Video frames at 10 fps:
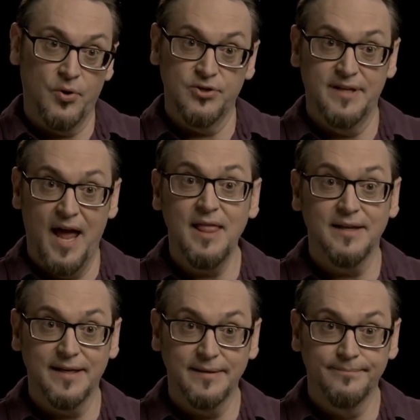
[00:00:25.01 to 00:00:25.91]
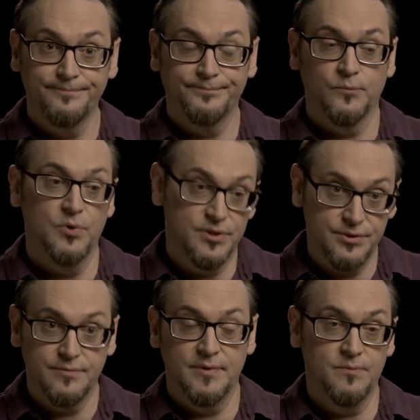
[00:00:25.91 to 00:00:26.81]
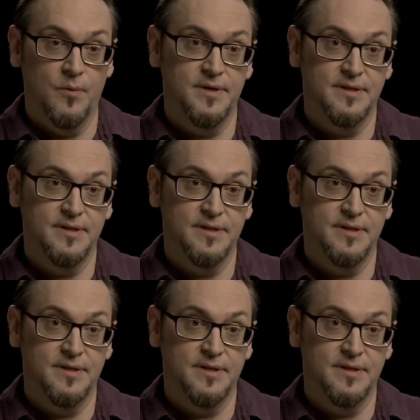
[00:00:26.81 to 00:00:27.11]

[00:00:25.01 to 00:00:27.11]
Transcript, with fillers: personality, which is what